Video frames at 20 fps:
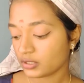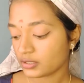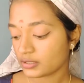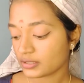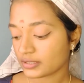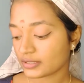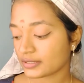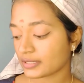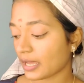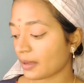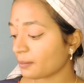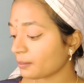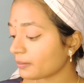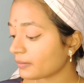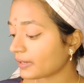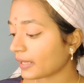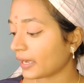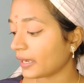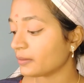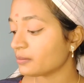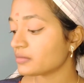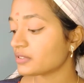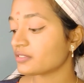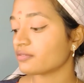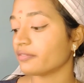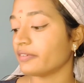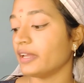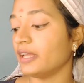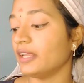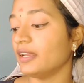Sometimes
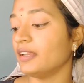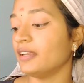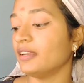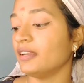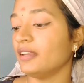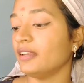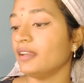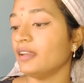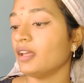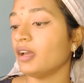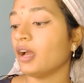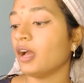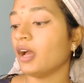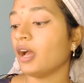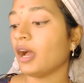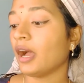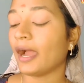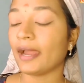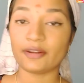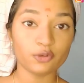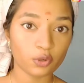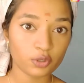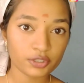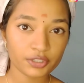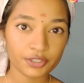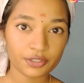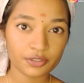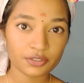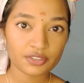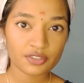when I
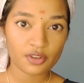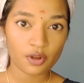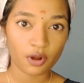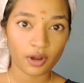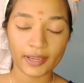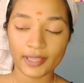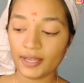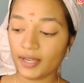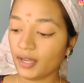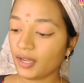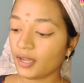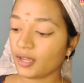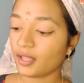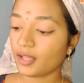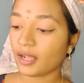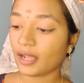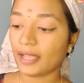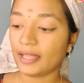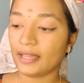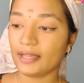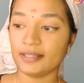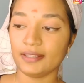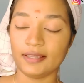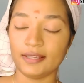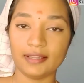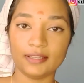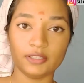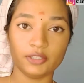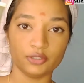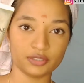don't use oil, I'll
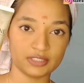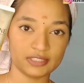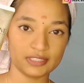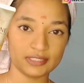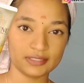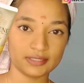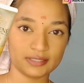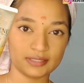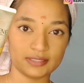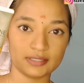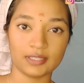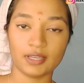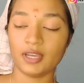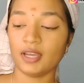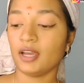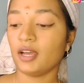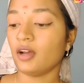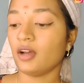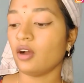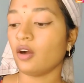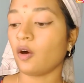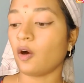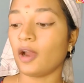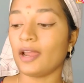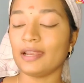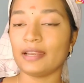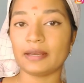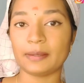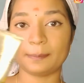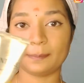use this
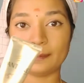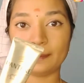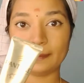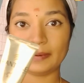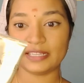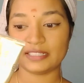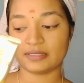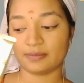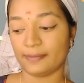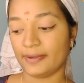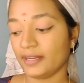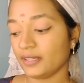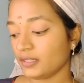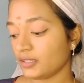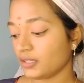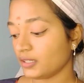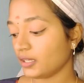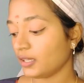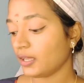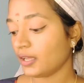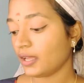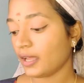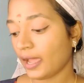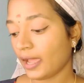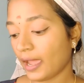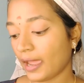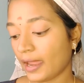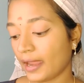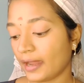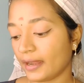oil replacement,
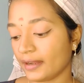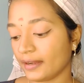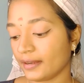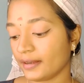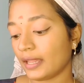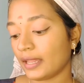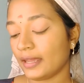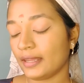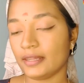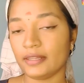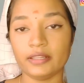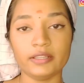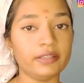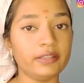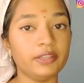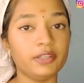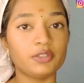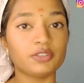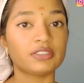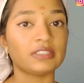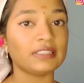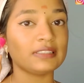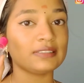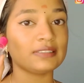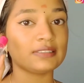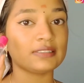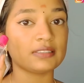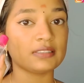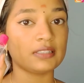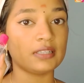and I'll use
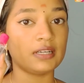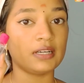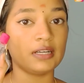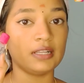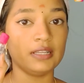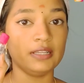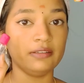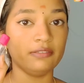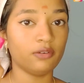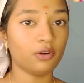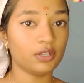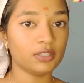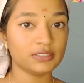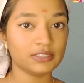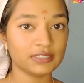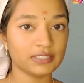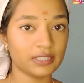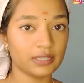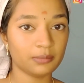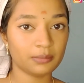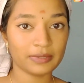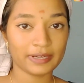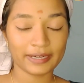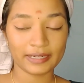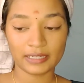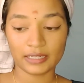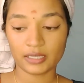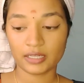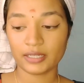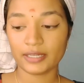this leave-on serum
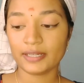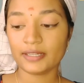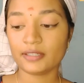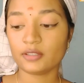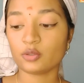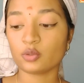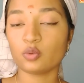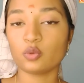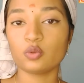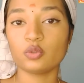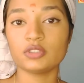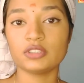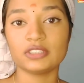regularly to